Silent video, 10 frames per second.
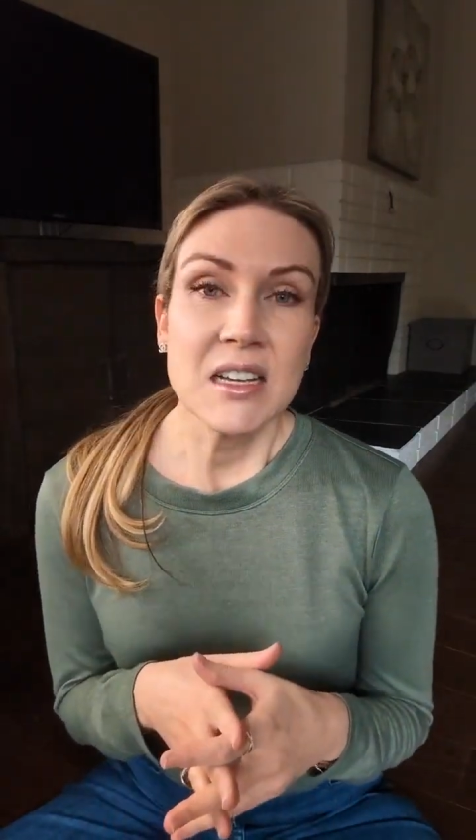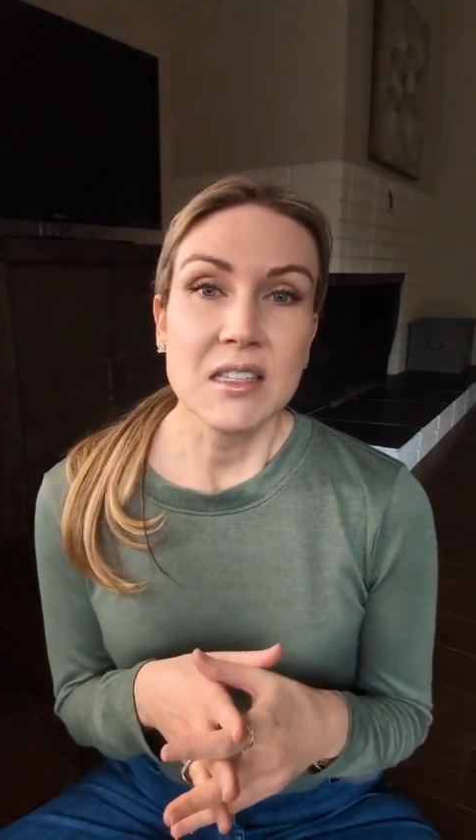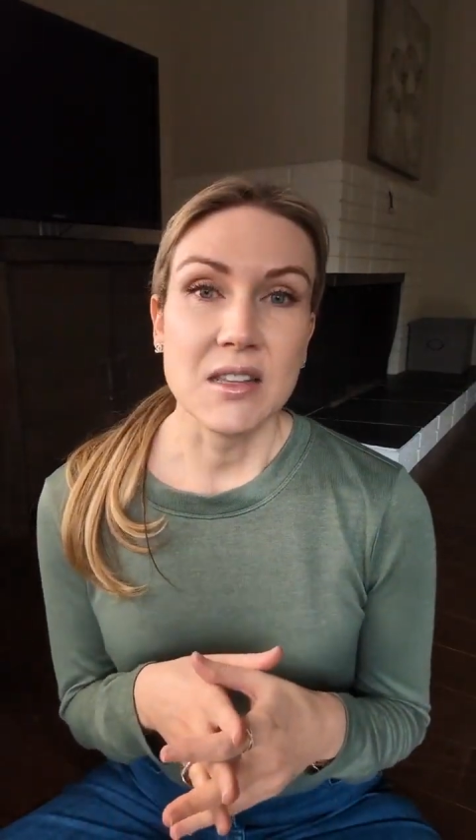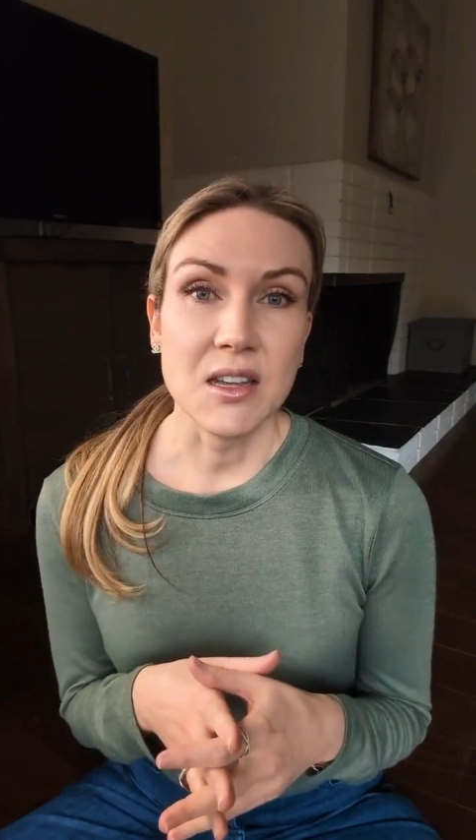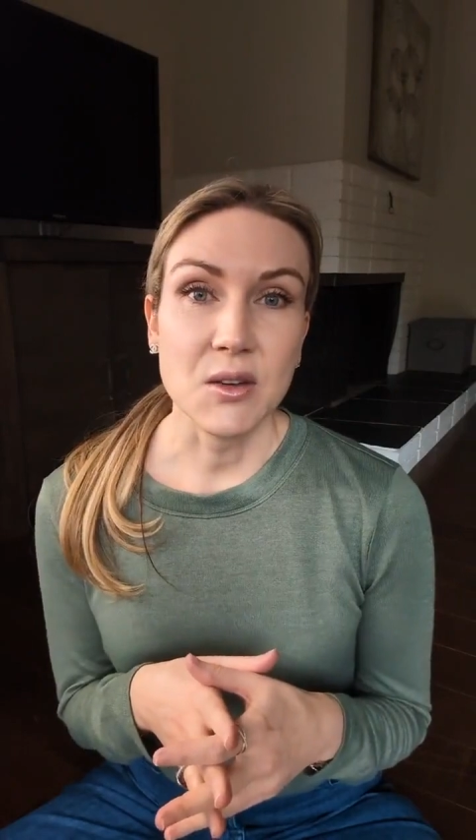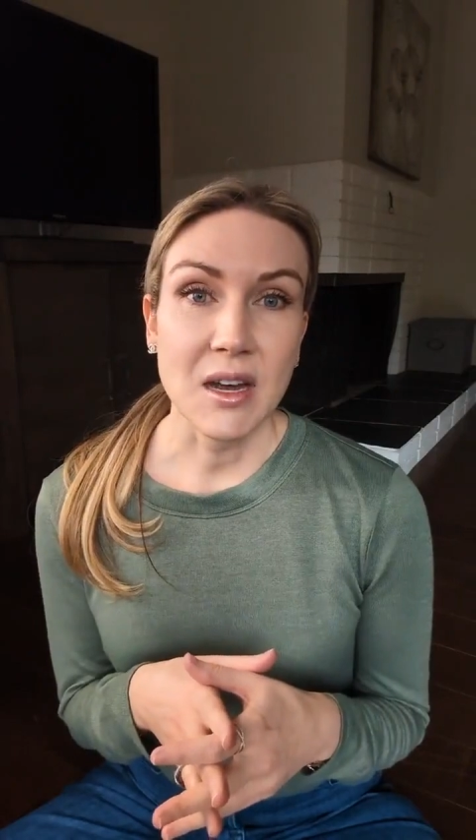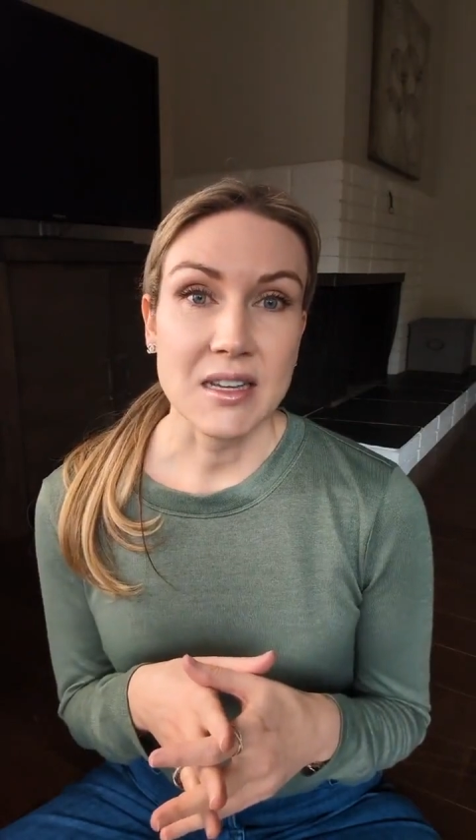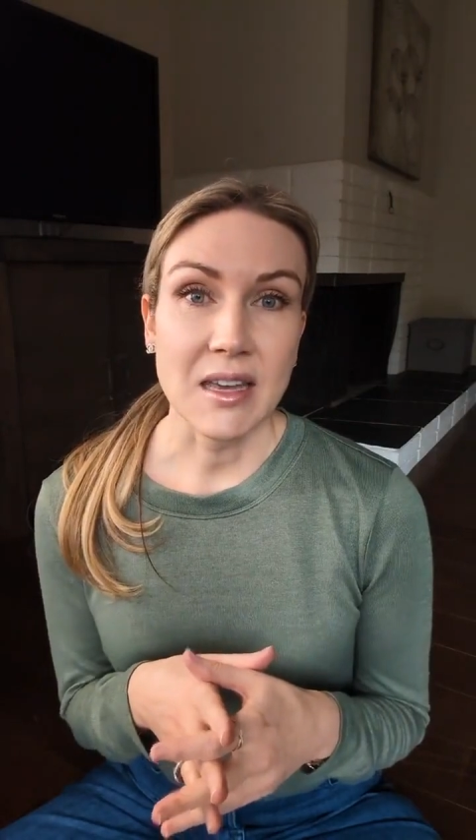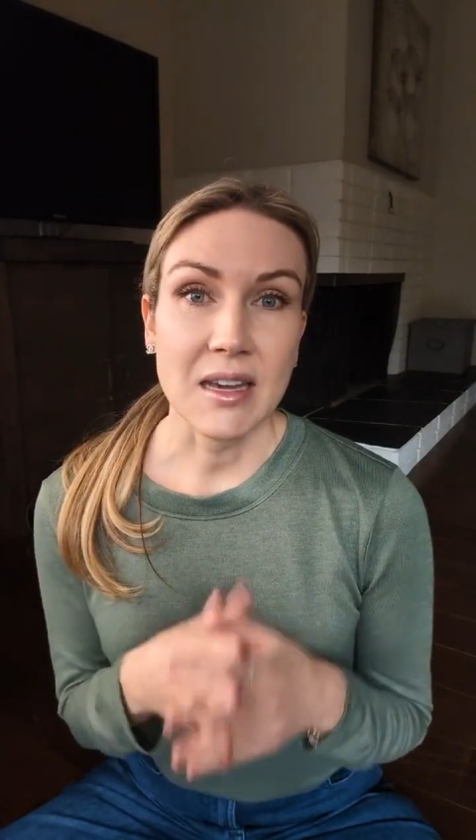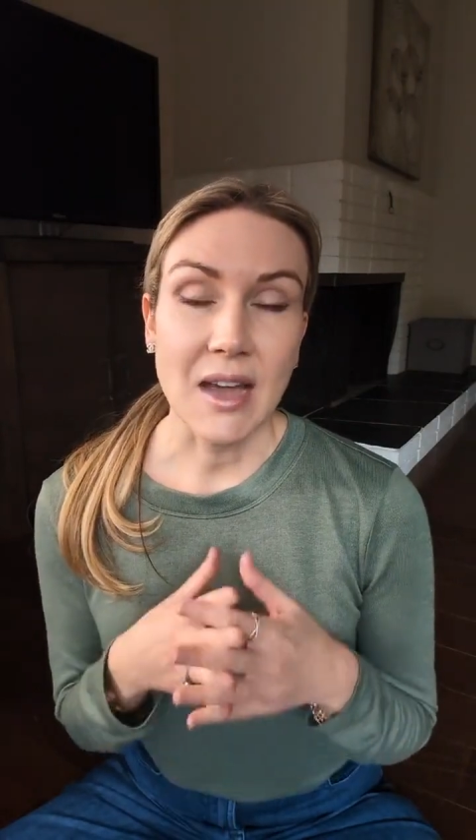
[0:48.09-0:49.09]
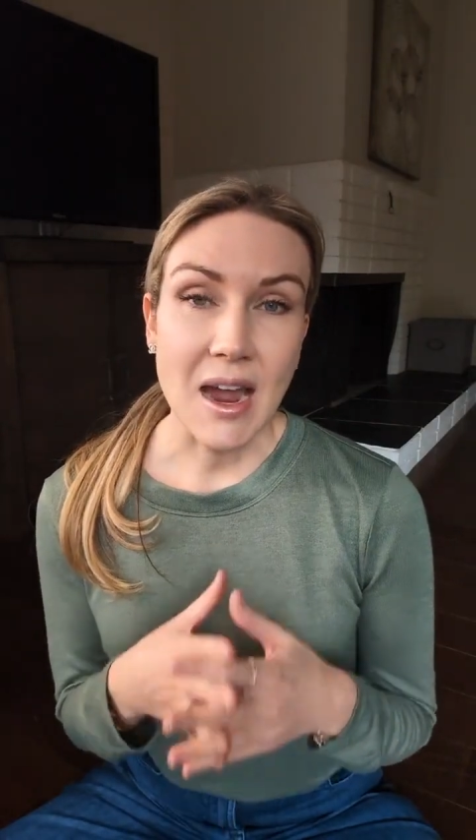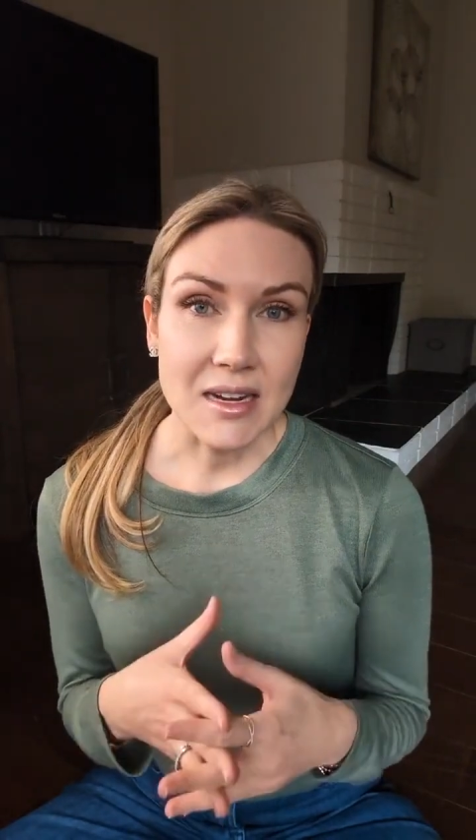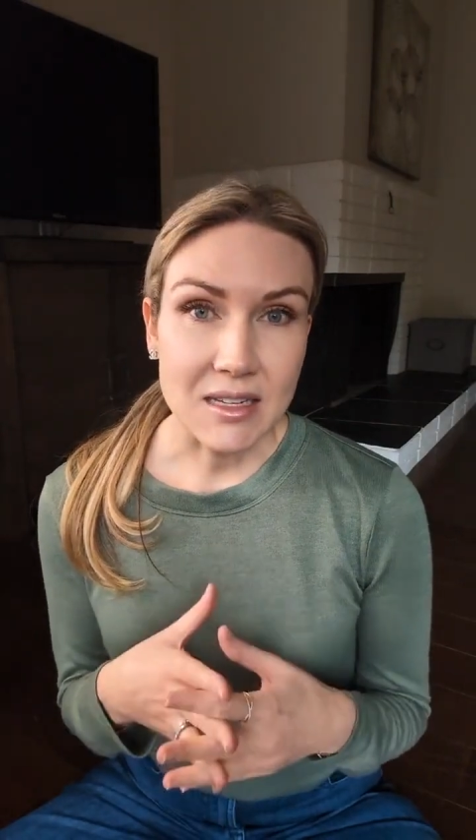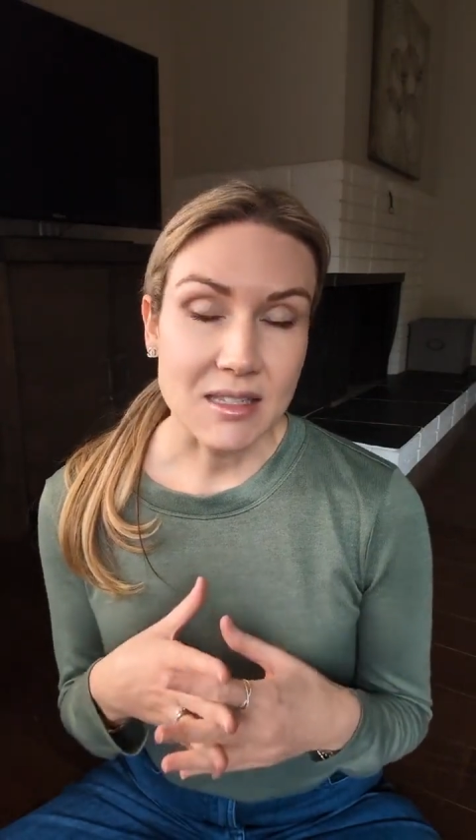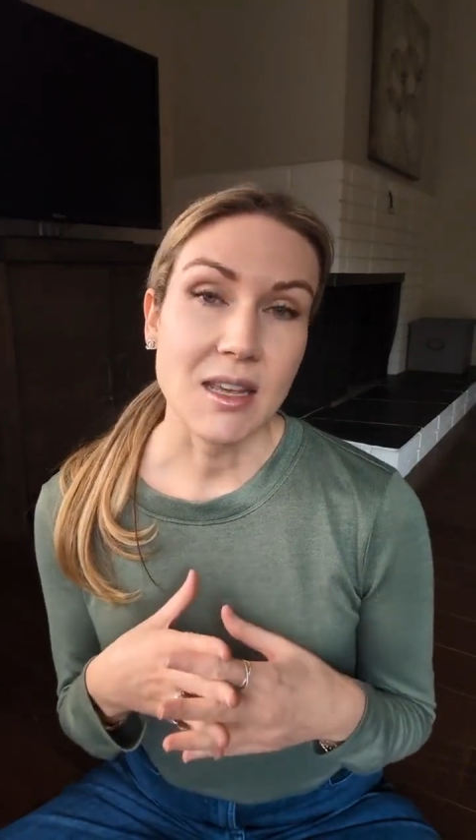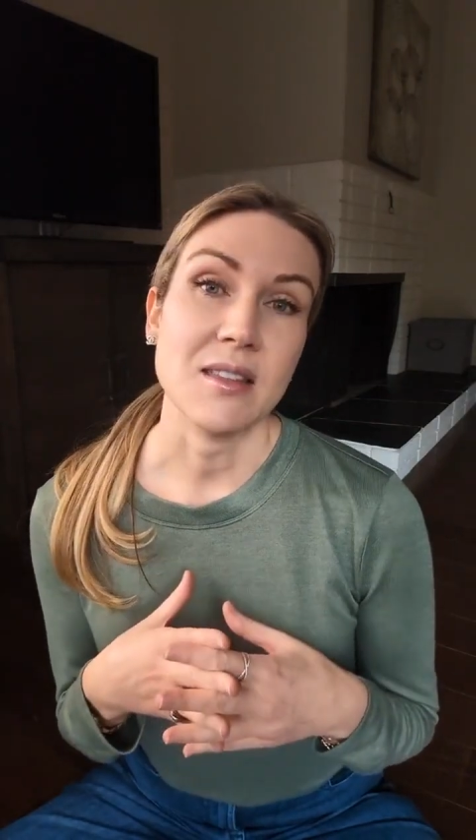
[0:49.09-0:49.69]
so that you guys get guidance